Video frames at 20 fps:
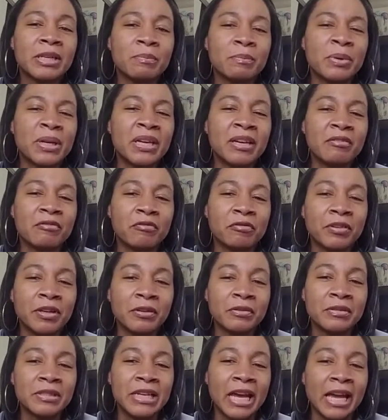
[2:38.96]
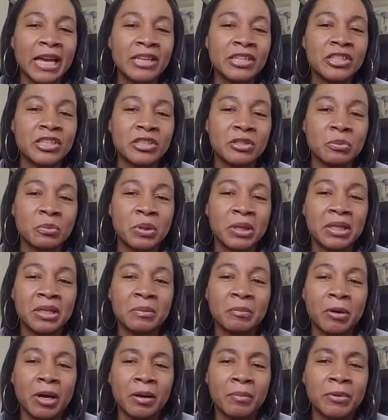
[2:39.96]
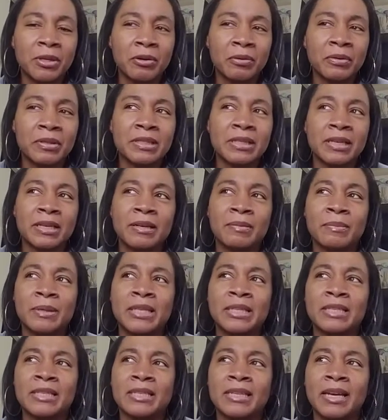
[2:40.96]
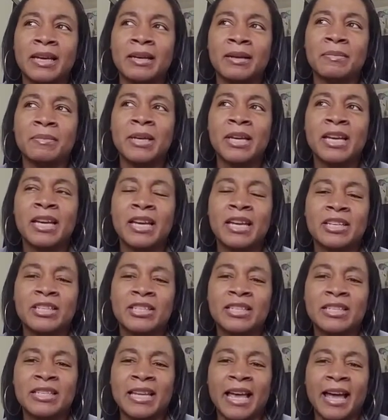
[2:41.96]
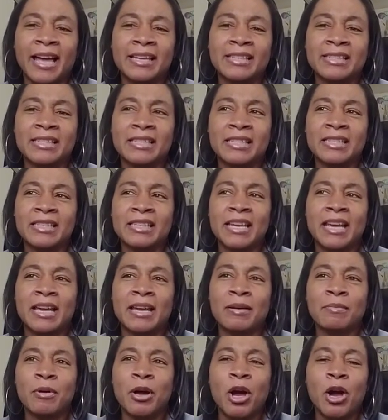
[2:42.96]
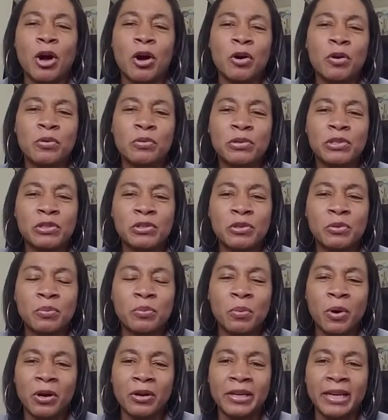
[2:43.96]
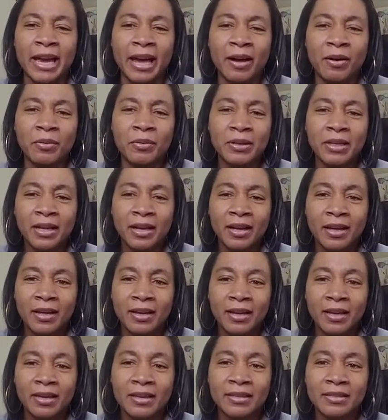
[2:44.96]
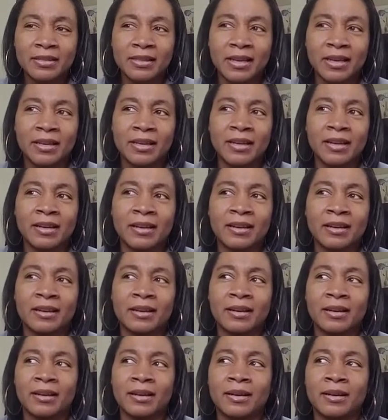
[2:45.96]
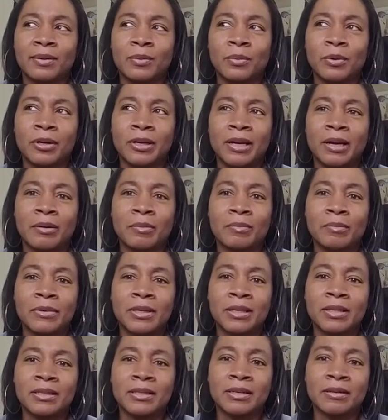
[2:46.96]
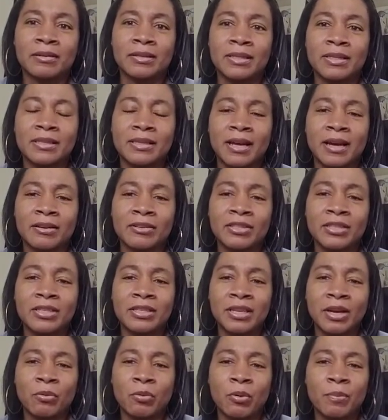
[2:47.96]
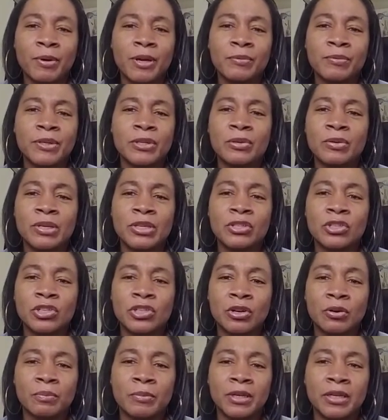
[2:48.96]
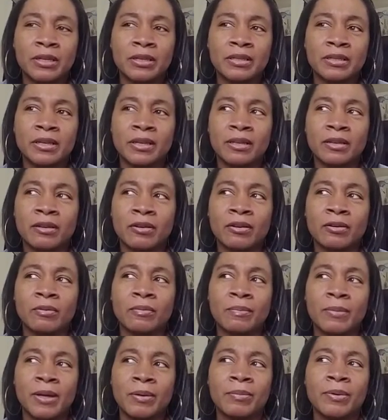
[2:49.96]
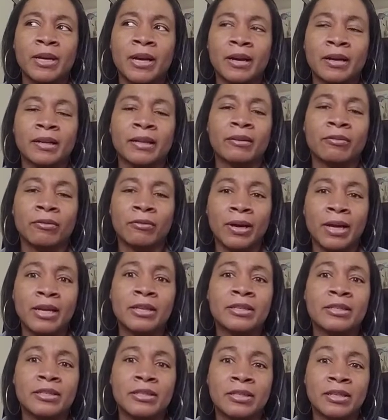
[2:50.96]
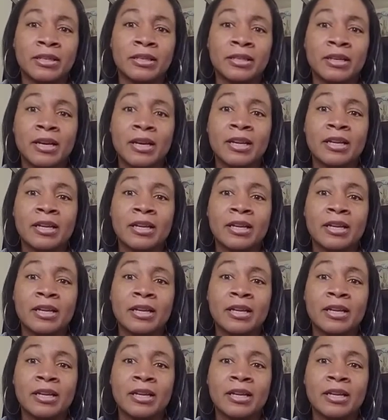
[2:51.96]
being flirtatious with him, coming on to him. And Sam, she's asking Sam, oh, do you work out? He's like, yeah, I work out military style. She's like, well, maybe you can show me. He's like, no, maybe I can arrange it